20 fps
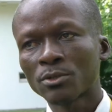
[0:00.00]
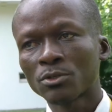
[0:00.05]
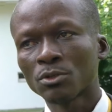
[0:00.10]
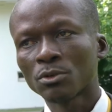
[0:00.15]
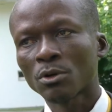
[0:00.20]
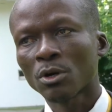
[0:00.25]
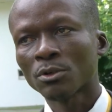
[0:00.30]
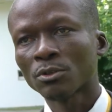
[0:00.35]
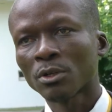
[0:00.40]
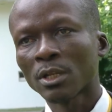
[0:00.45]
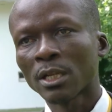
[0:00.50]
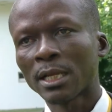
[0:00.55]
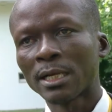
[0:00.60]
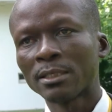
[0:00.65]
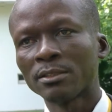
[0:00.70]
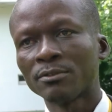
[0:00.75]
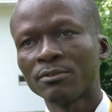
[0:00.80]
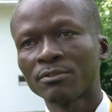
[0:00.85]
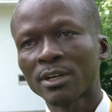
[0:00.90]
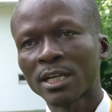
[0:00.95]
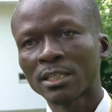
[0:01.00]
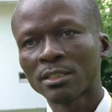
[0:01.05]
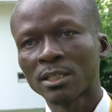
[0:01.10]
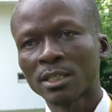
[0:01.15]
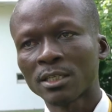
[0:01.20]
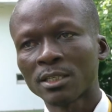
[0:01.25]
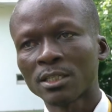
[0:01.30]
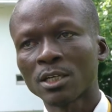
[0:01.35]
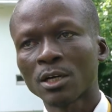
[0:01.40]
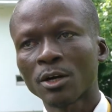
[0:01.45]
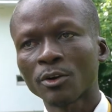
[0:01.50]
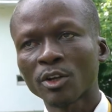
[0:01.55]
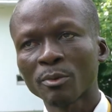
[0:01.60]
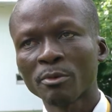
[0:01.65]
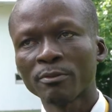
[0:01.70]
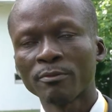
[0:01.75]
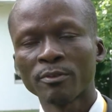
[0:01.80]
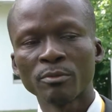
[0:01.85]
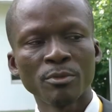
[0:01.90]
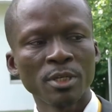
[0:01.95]
to underline the fact that the
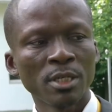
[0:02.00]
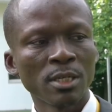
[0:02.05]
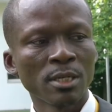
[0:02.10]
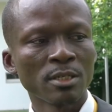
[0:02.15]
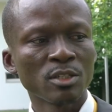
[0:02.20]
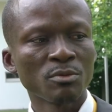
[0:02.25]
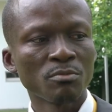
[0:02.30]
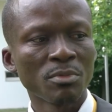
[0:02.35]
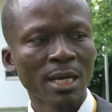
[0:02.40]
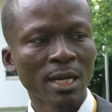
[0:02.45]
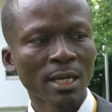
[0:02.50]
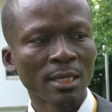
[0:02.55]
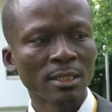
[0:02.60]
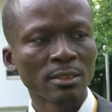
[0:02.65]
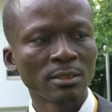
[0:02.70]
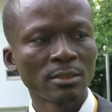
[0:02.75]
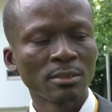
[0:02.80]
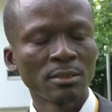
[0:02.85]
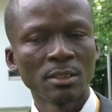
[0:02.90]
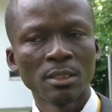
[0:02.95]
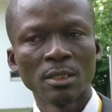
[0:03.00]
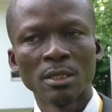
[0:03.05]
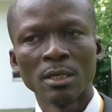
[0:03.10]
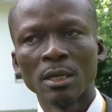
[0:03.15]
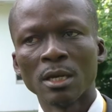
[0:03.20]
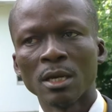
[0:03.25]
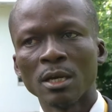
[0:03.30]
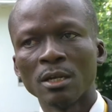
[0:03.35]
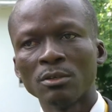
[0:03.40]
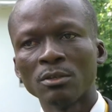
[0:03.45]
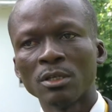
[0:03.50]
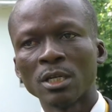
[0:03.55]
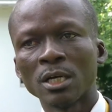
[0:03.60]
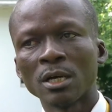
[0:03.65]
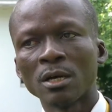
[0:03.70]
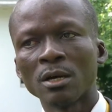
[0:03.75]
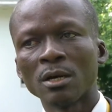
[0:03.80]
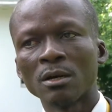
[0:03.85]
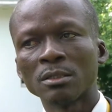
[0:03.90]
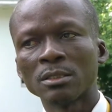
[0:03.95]
economy of the media is bad. And
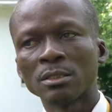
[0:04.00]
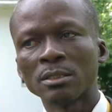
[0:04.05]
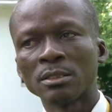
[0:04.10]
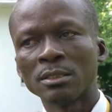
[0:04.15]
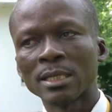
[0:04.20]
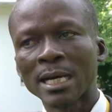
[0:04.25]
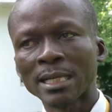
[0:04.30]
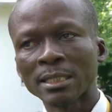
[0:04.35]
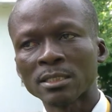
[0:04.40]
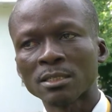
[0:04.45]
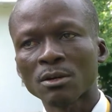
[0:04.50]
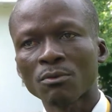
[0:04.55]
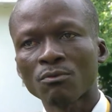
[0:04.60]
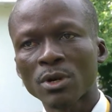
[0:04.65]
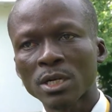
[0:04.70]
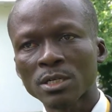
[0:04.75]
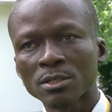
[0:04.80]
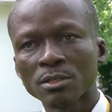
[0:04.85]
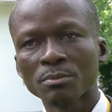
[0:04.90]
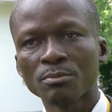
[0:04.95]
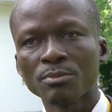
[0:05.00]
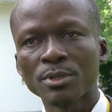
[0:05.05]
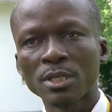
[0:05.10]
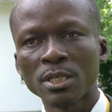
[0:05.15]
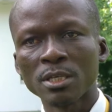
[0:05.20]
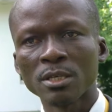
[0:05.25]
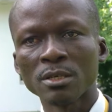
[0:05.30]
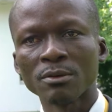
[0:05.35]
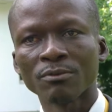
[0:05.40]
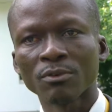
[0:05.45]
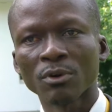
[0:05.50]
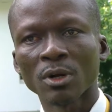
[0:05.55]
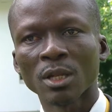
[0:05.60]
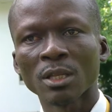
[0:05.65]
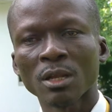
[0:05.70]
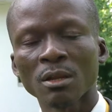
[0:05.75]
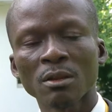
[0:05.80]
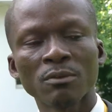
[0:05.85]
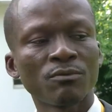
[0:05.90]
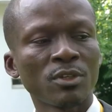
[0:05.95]
that is a recipe for a
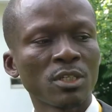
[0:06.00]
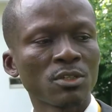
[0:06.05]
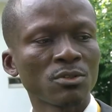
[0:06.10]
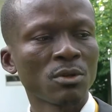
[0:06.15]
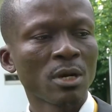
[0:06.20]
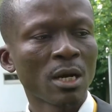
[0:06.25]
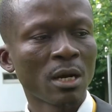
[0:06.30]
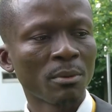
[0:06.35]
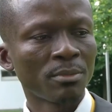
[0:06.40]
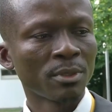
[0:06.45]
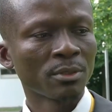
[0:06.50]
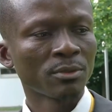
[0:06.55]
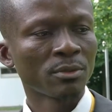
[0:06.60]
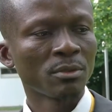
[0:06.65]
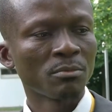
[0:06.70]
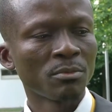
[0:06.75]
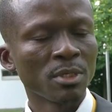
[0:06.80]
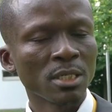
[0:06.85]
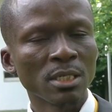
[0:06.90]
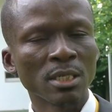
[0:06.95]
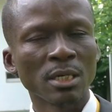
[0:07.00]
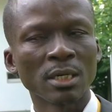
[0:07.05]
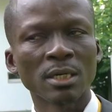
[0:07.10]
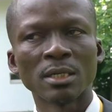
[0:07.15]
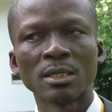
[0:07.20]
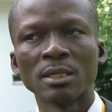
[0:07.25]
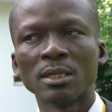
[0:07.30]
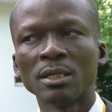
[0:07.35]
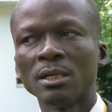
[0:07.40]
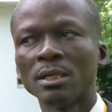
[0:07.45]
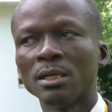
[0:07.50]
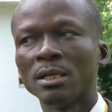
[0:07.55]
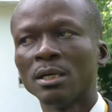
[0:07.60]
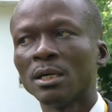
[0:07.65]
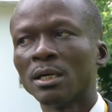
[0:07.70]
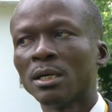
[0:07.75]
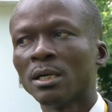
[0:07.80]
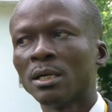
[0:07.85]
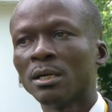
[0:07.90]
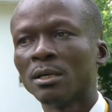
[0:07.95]
lot of things to happen to the media.
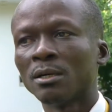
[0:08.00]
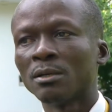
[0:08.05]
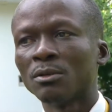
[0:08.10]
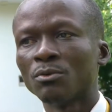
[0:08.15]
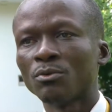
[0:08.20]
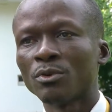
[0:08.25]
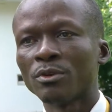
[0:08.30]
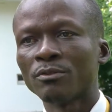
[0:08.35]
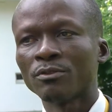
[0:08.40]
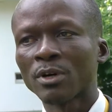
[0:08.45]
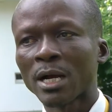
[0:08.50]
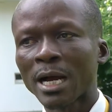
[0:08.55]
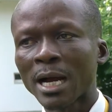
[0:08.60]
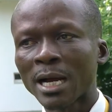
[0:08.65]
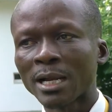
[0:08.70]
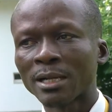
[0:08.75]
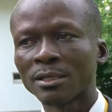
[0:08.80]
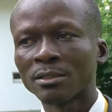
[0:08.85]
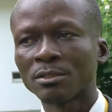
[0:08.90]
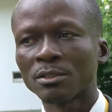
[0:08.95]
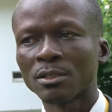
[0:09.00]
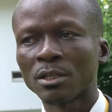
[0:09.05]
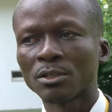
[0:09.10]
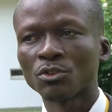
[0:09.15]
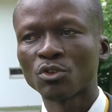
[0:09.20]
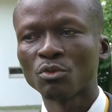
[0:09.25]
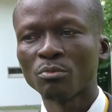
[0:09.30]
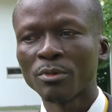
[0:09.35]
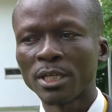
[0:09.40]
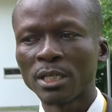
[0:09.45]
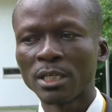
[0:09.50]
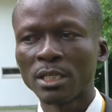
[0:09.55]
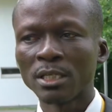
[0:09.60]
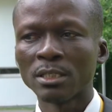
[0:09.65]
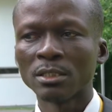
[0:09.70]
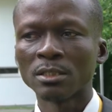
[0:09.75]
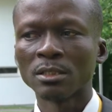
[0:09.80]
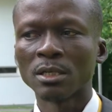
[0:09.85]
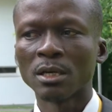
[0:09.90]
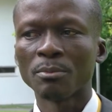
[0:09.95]
We've had too
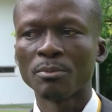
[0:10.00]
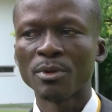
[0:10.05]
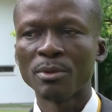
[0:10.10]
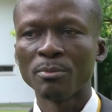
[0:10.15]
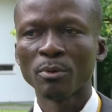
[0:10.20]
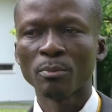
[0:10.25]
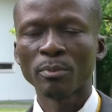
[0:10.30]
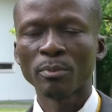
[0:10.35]
many people